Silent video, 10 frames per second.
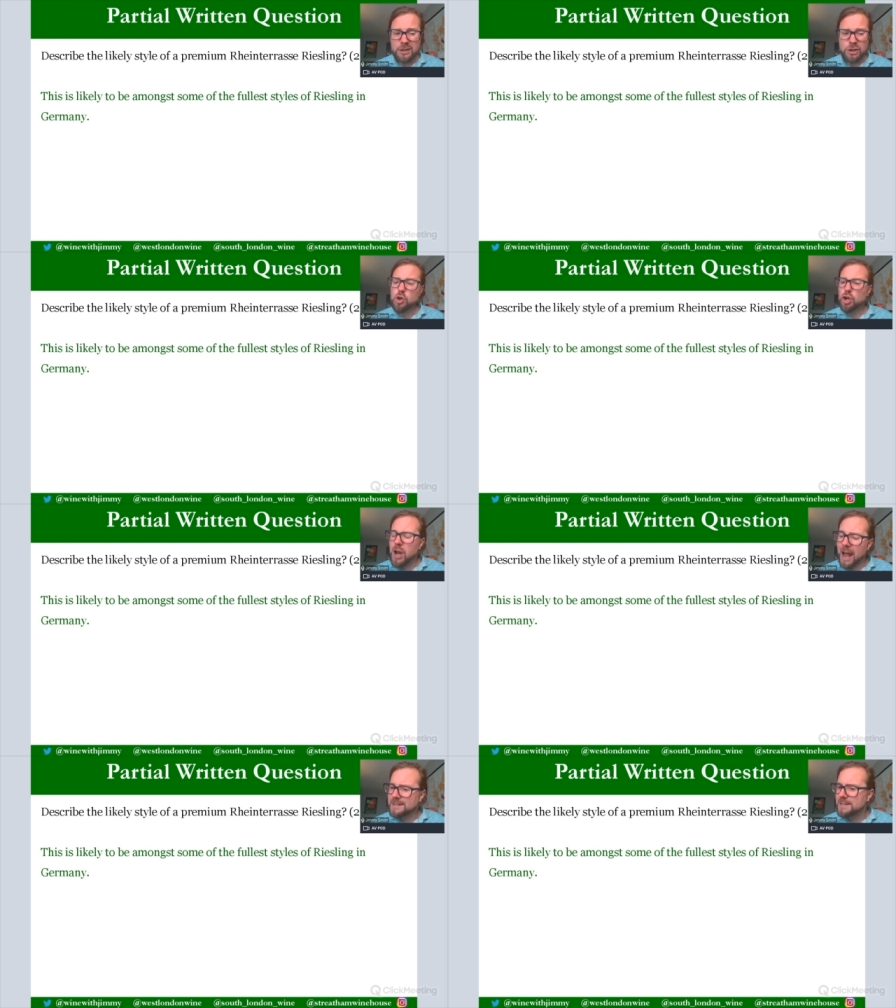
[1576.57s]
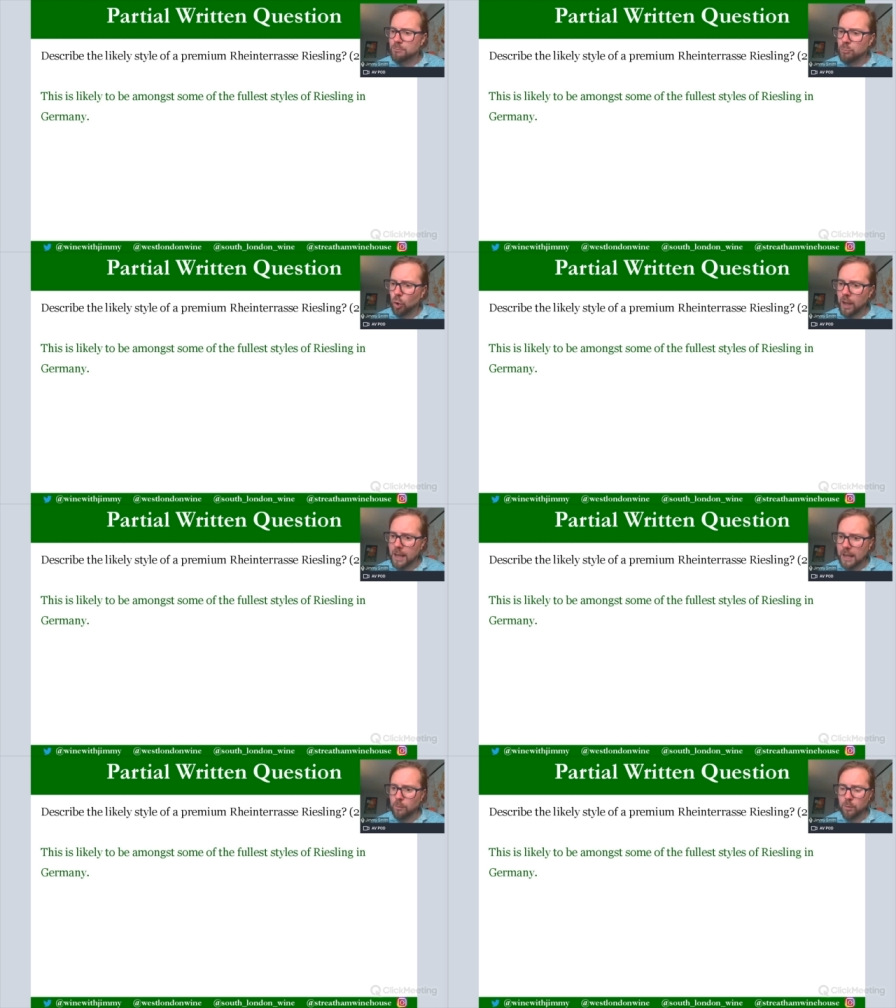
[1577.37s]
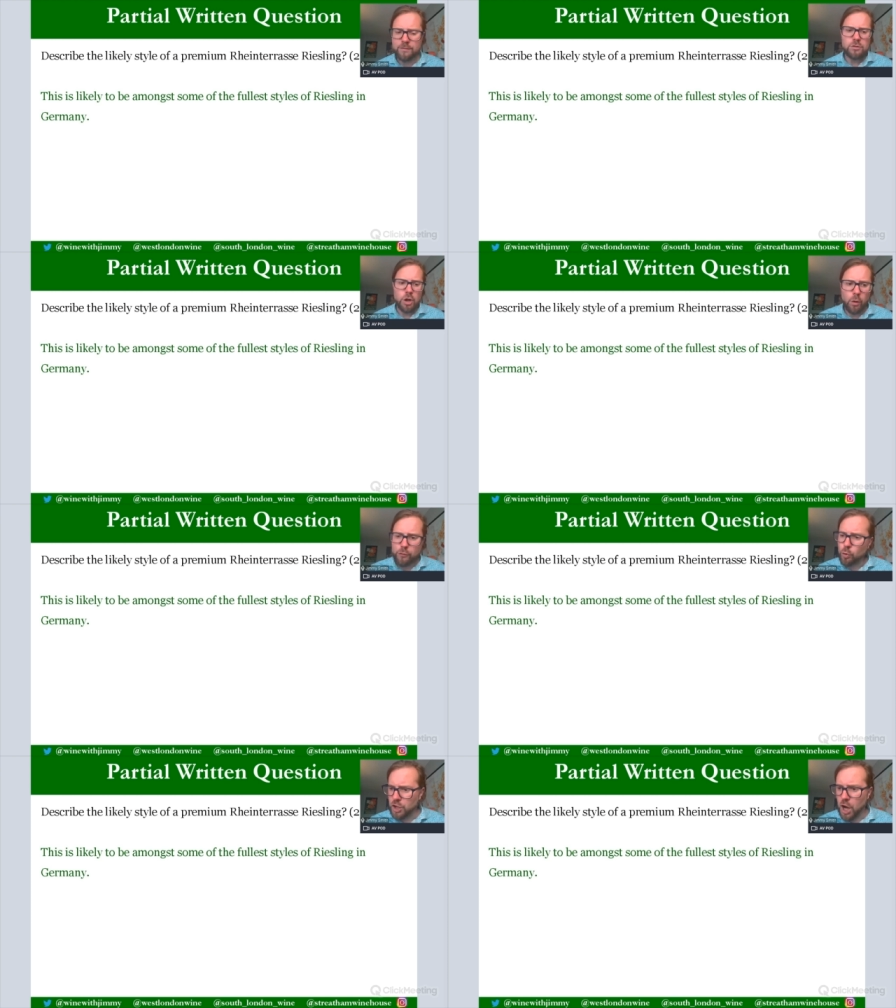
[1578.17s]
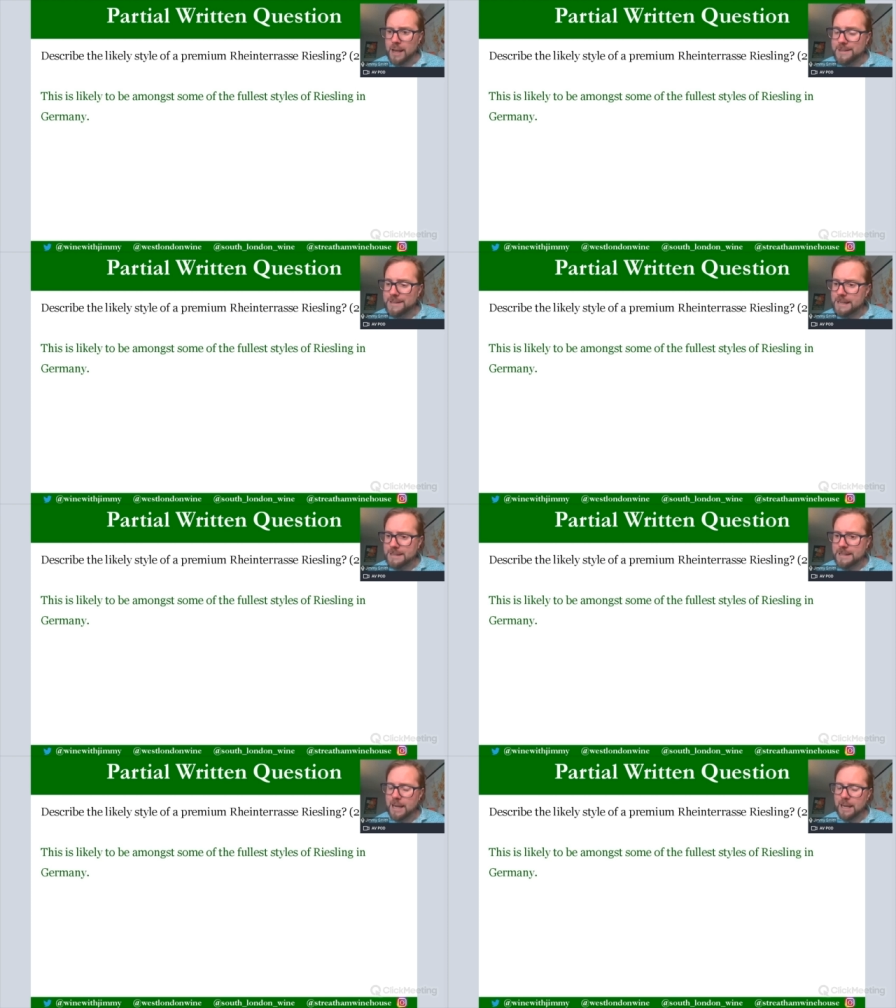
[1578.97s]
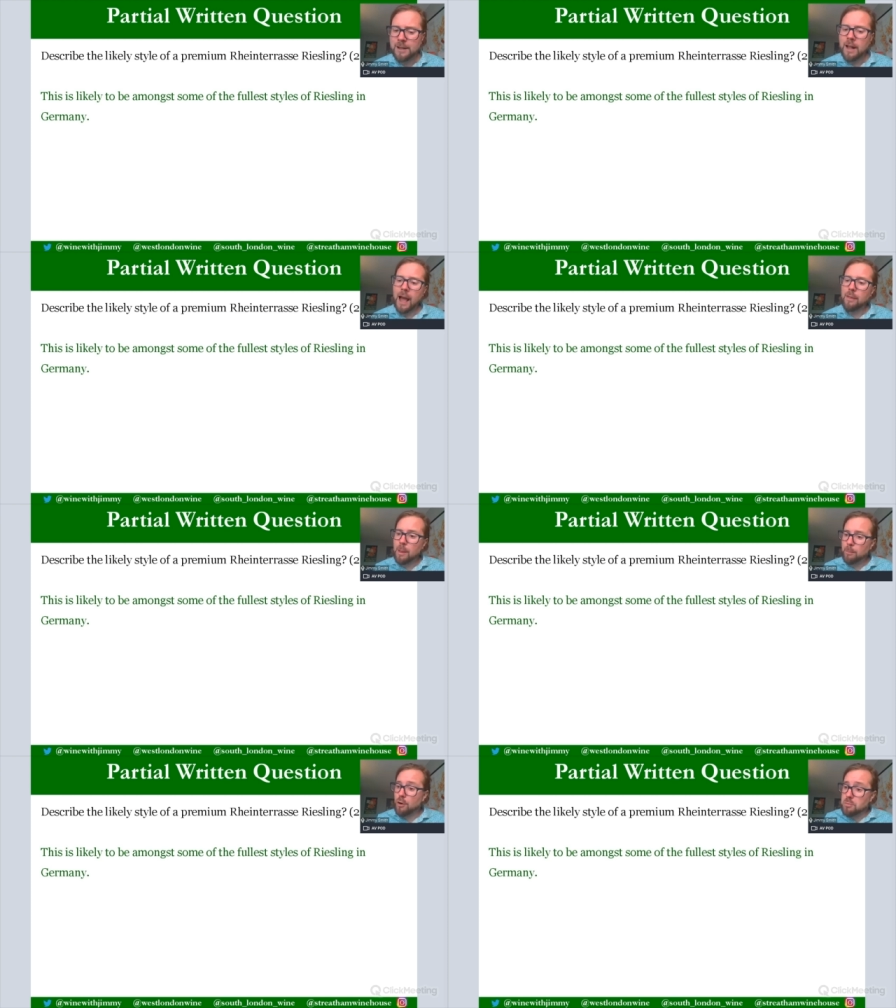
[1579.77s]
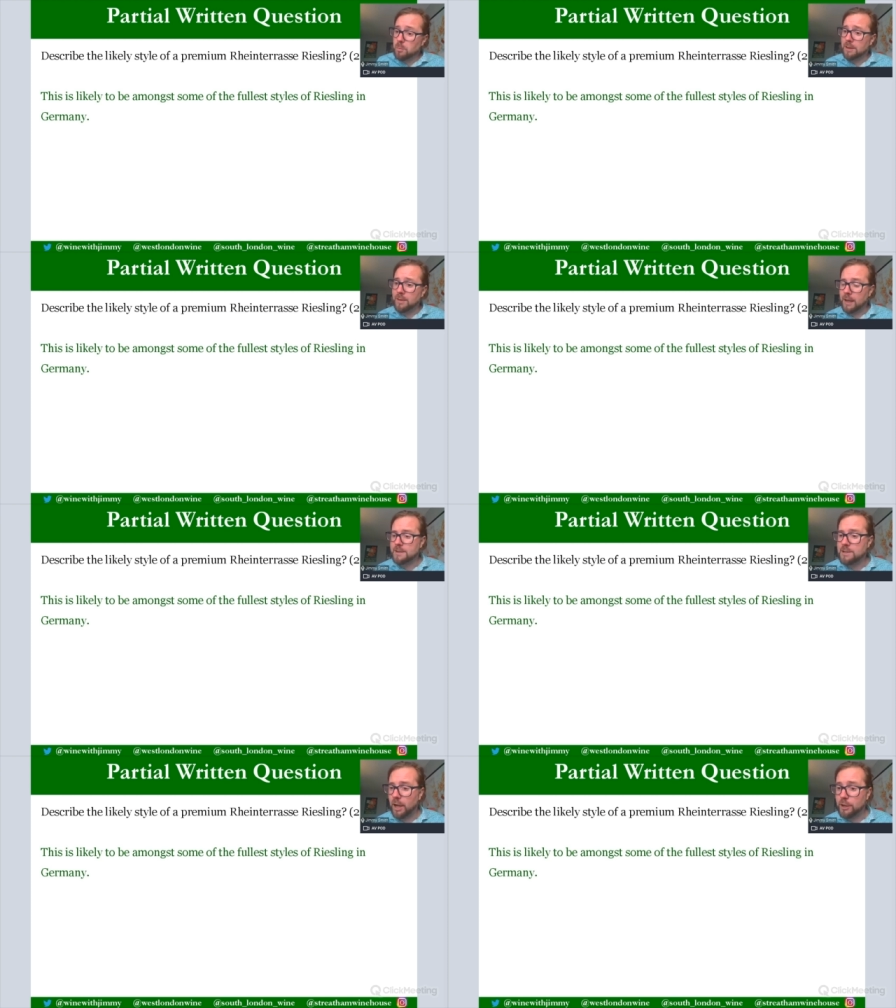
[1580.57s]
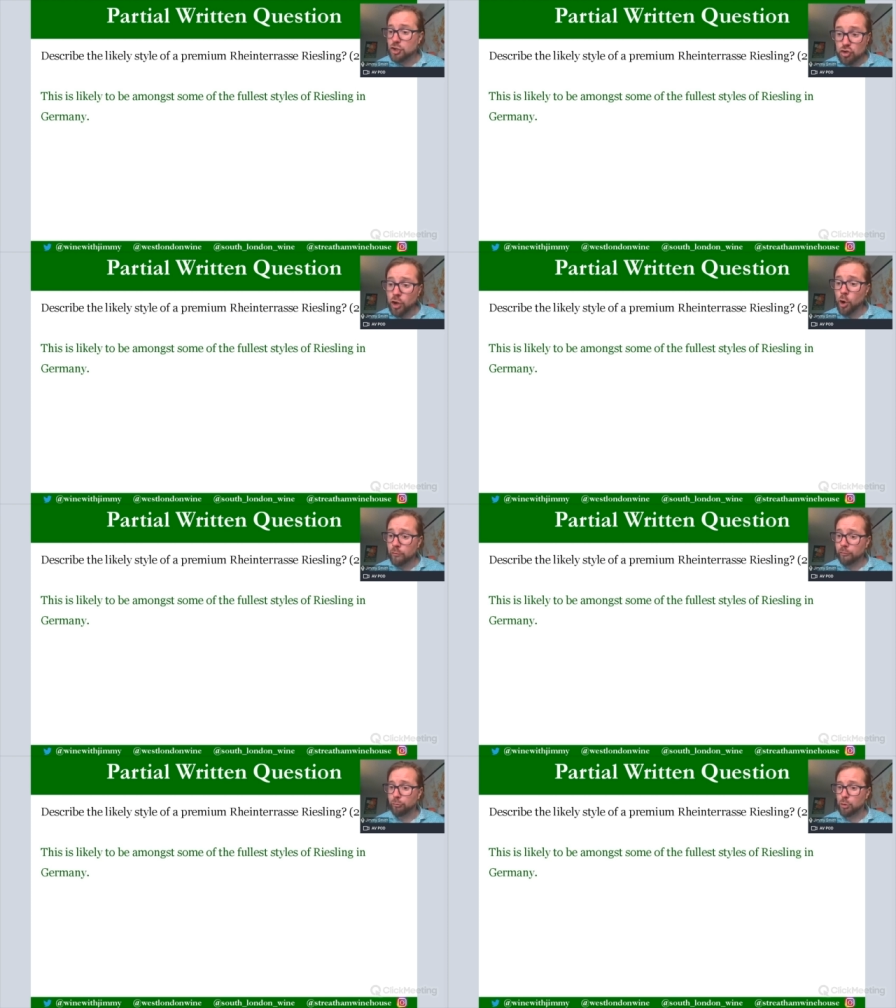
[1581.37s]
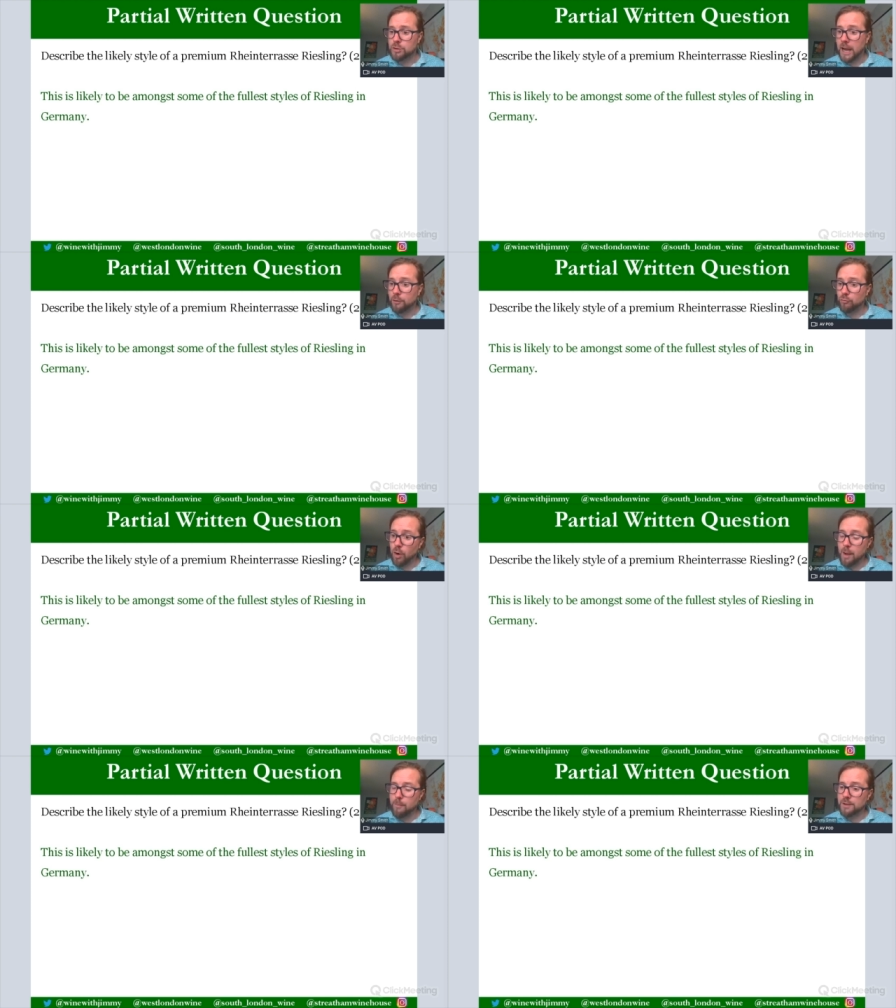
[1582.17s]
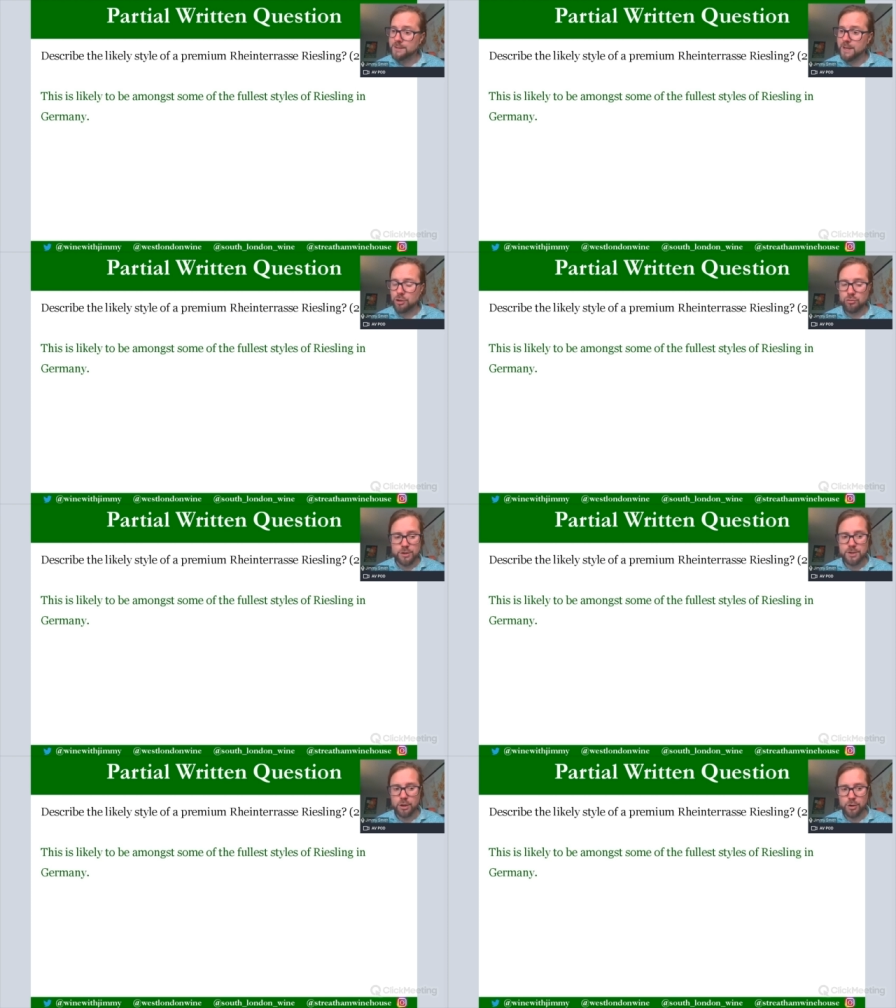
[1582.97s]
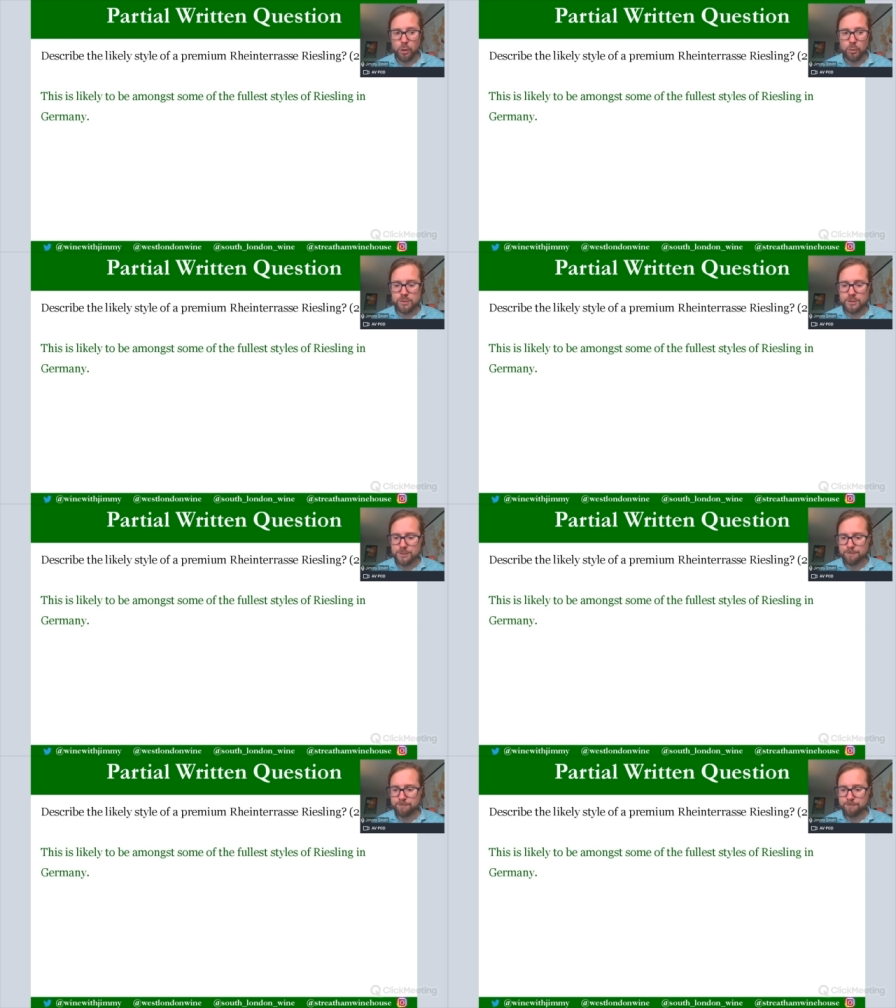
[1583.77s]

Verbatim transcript: You could add some more here with, you know, of course, high acidity and then probably things like stone fruit and riper citrus notes.